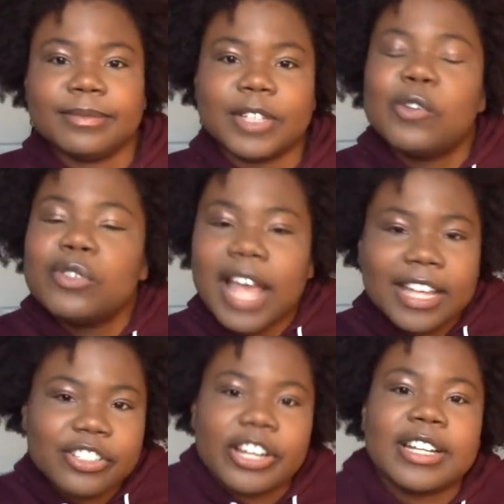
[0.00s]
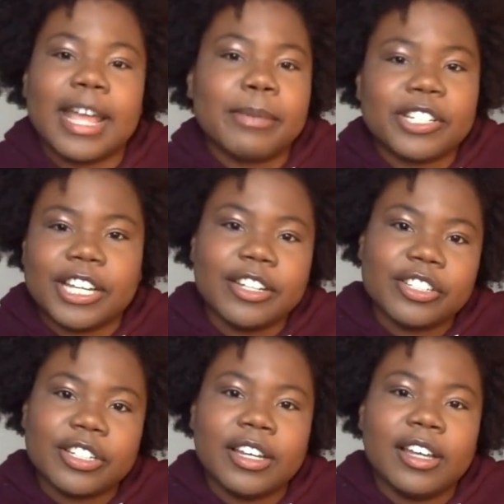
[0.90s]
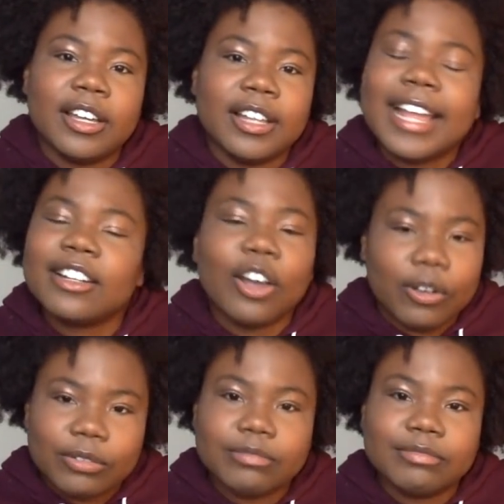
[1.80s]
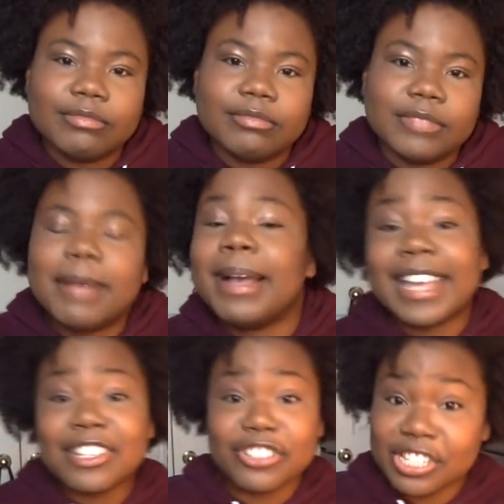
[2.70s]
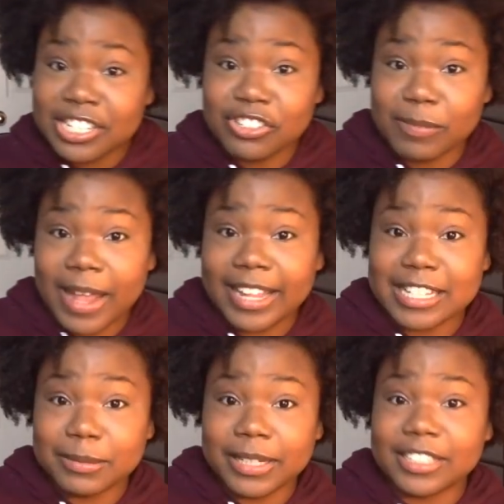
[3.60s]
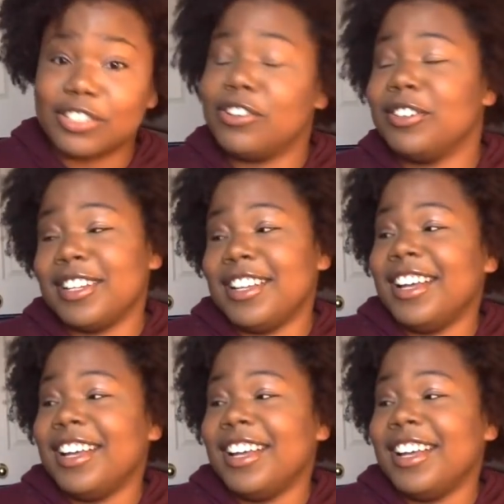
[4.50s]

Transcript: Who dies during a diaper change? Like, no. And my kid's just as dramatic as me, so.